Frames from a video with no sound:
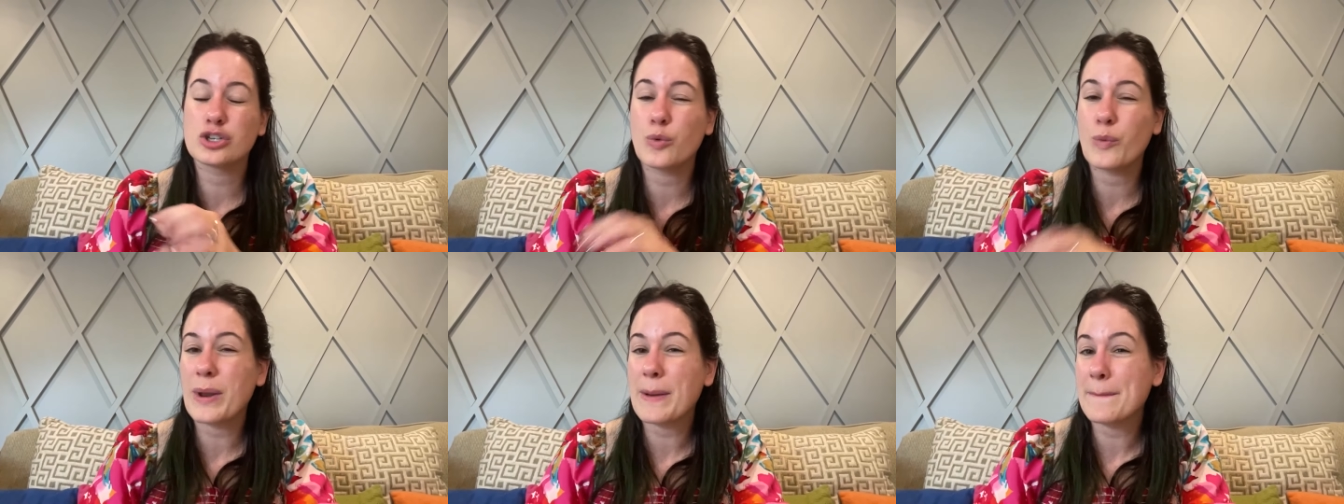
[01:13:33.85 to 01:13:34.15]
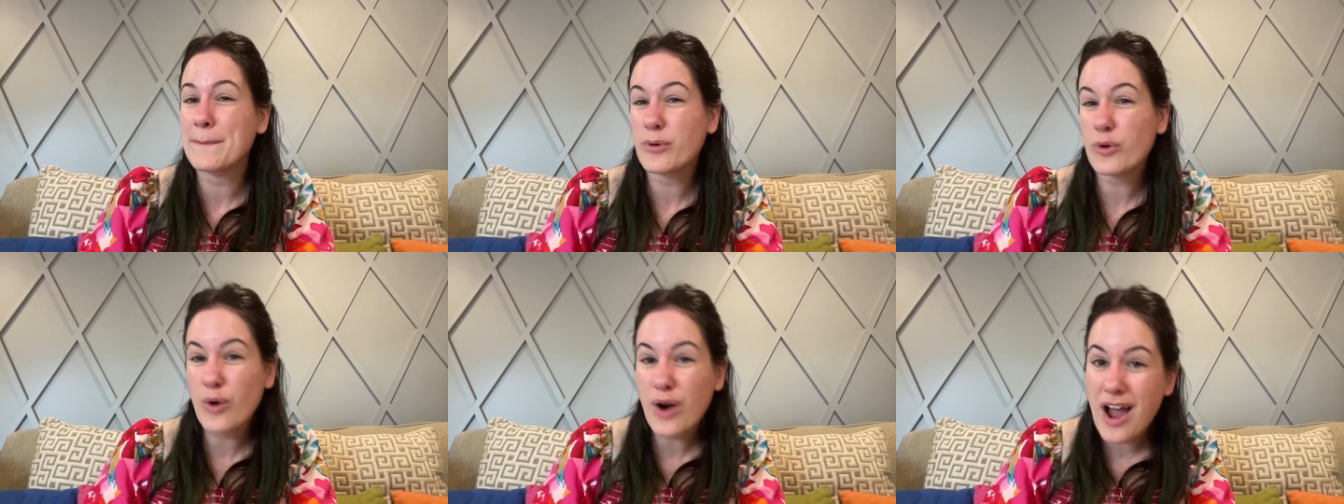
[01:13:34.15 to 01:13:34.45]
to
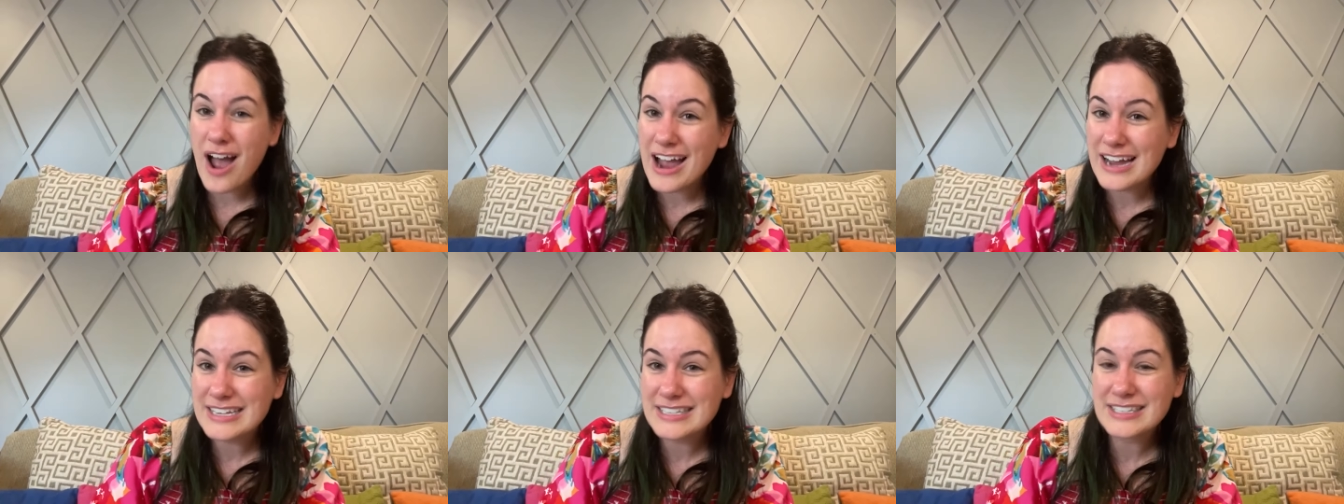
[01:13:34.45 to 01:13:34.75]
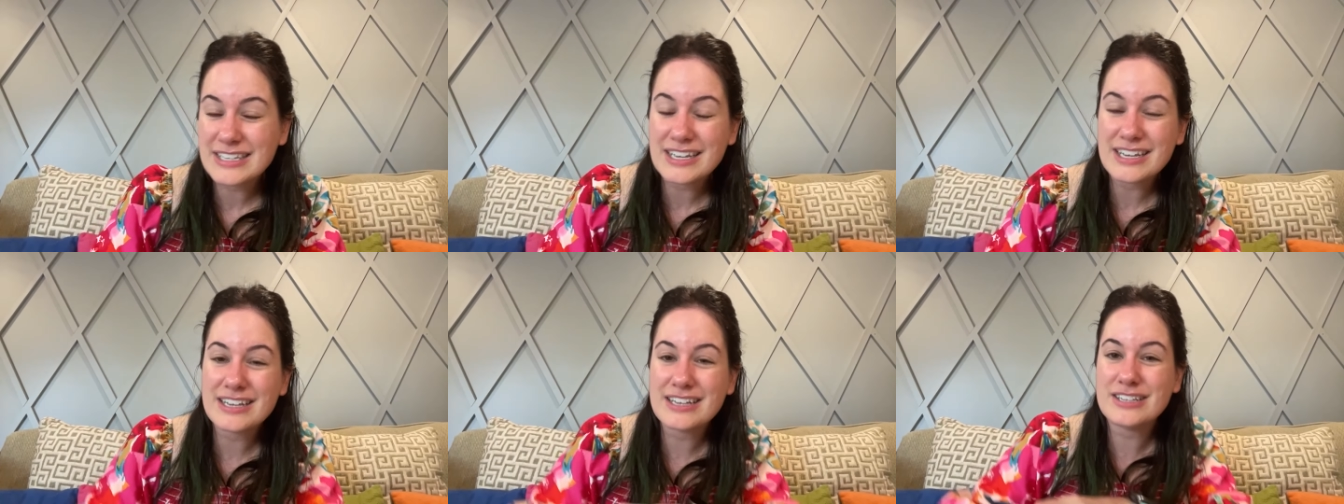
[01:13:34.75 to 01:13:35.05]
win
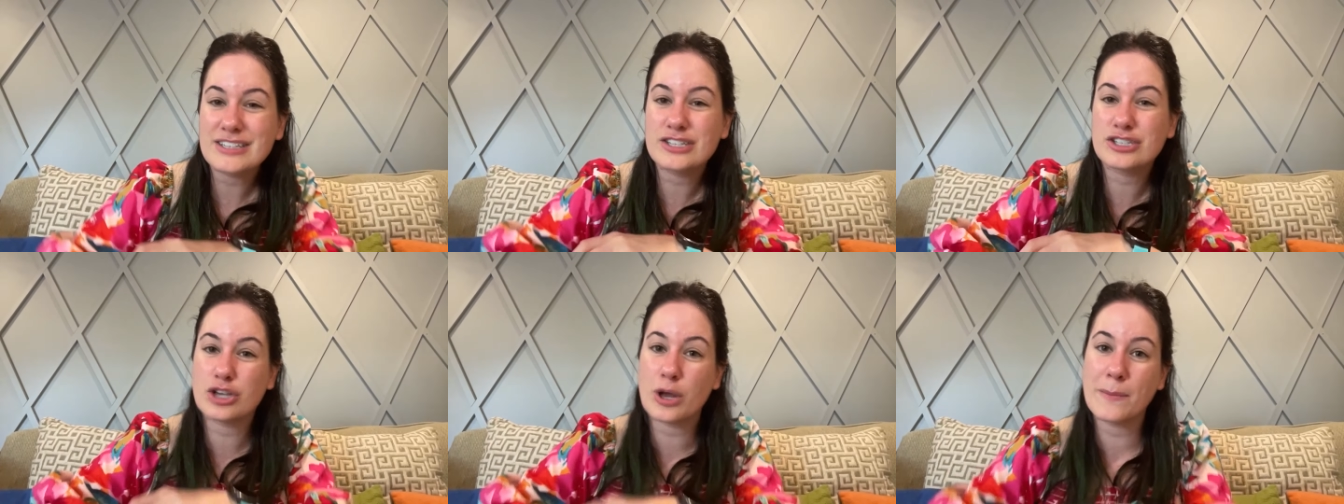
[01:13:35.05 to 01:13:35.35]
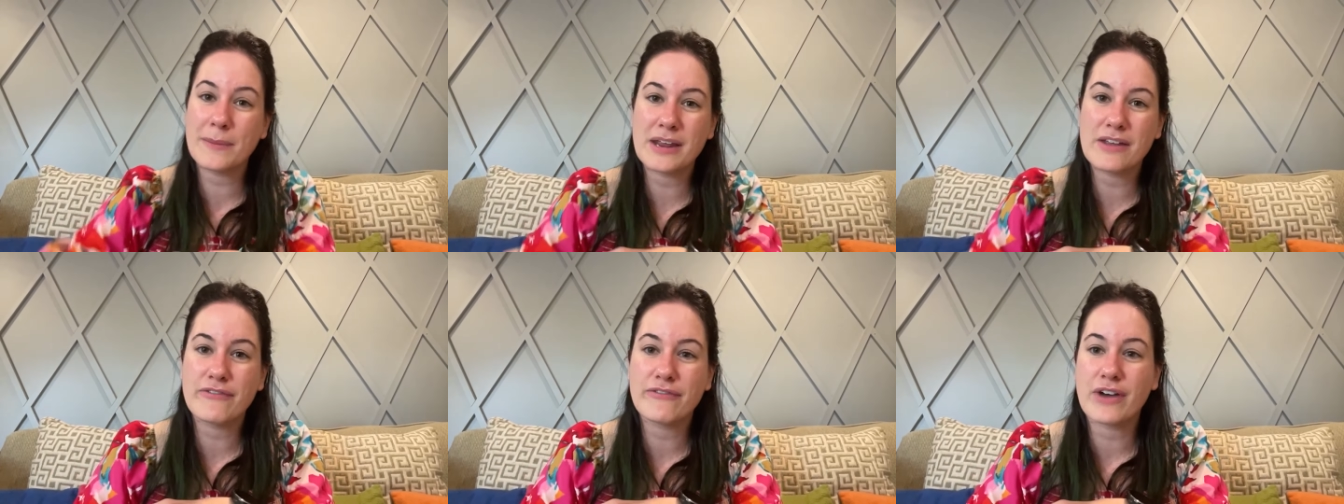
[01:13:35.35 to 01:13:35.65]
prizes,
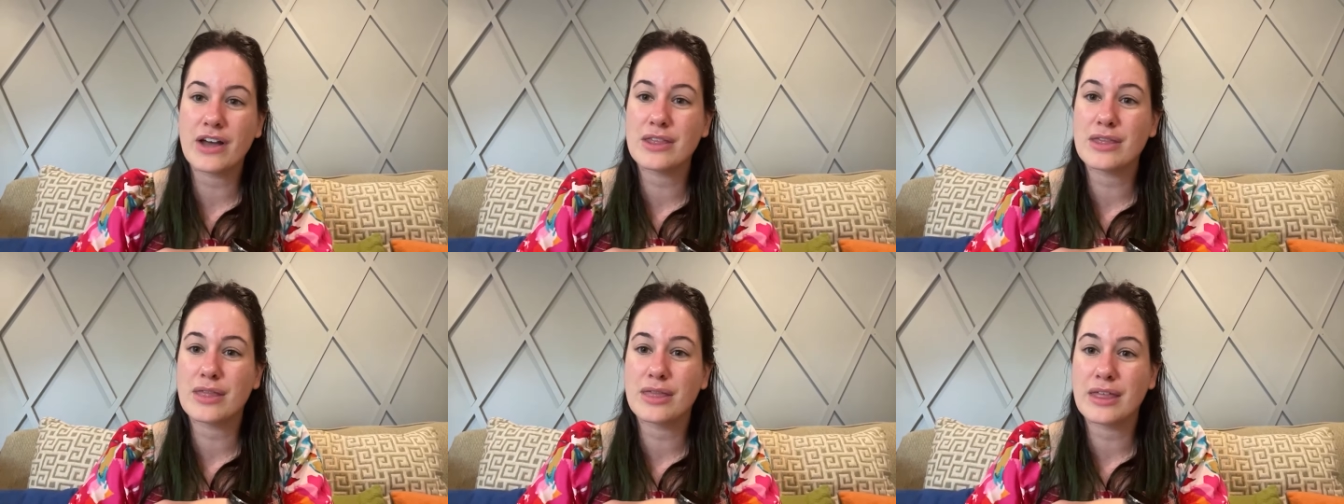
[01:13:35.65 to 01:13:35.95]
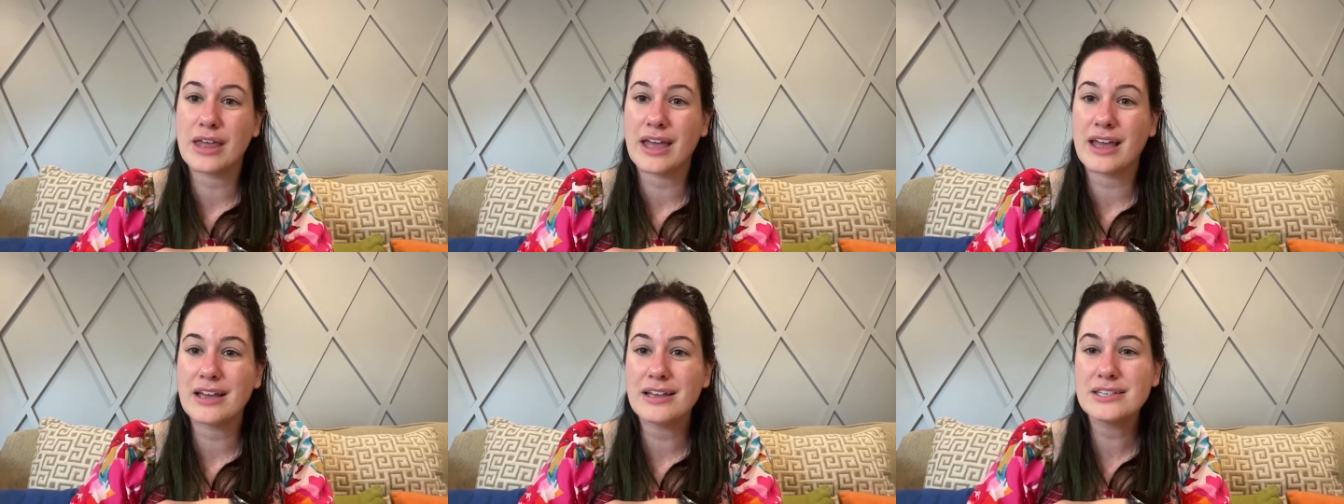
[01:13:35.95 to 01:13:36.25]
so many fun
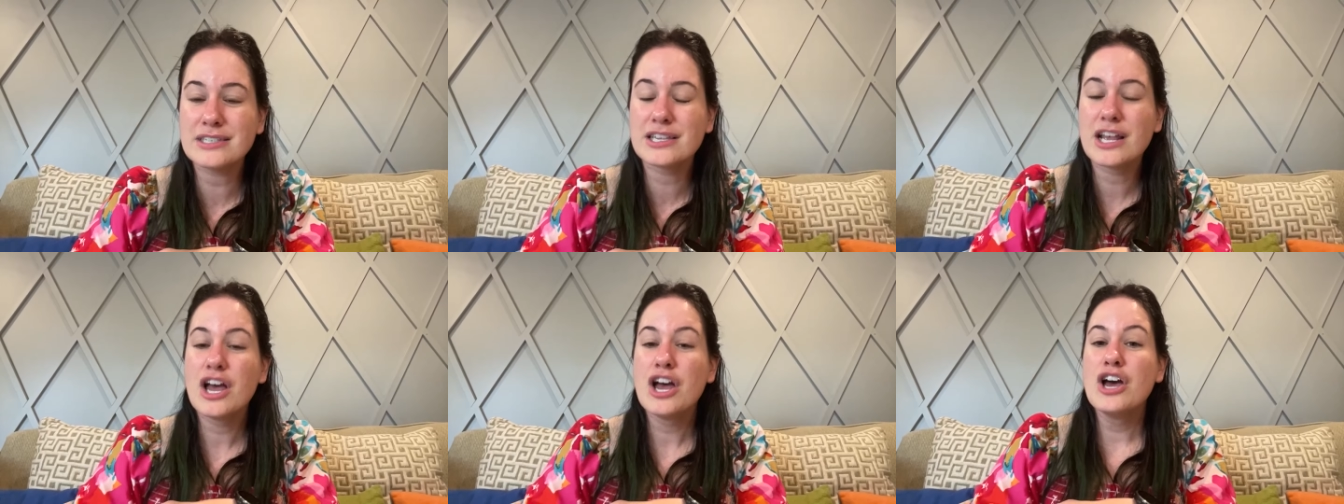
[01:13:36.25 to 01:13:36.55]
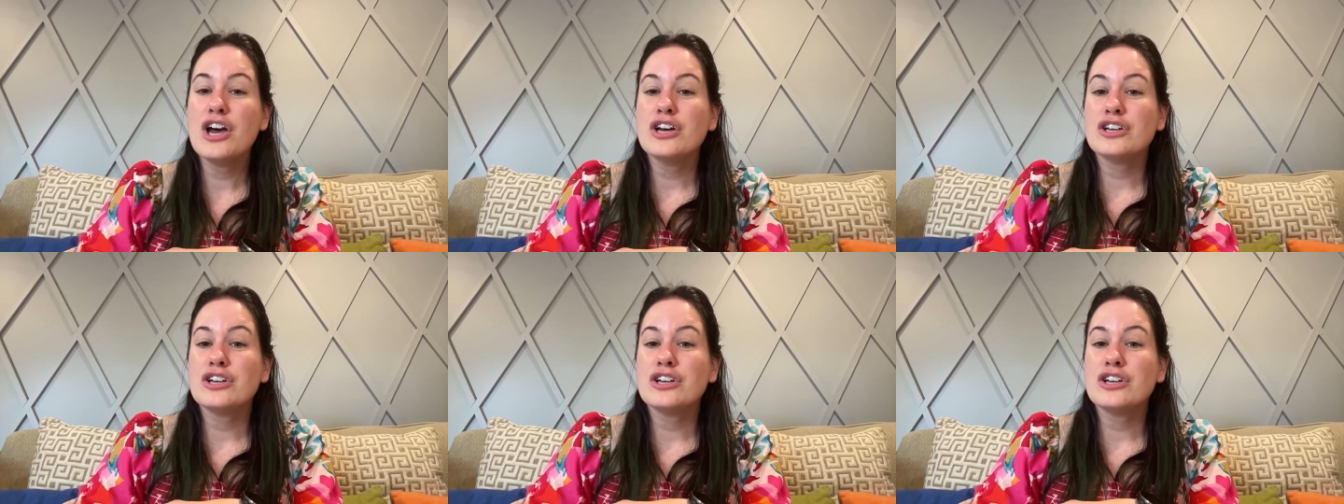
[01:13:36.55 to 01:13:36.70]
things.